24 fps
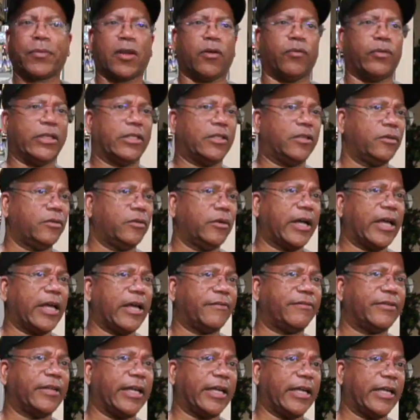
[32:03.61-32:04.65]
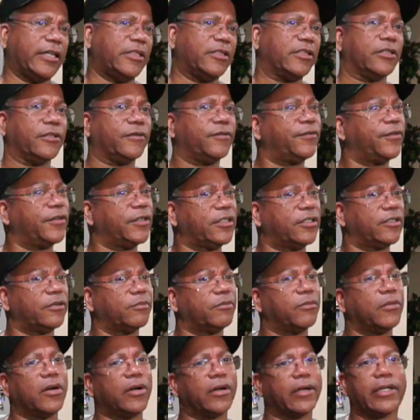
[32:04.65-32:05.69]
We do have an Asian fish
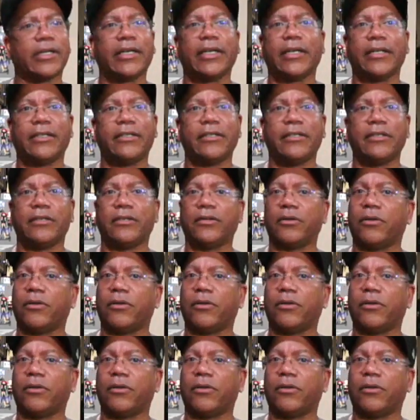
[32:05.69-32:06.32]
market, mm-hmm.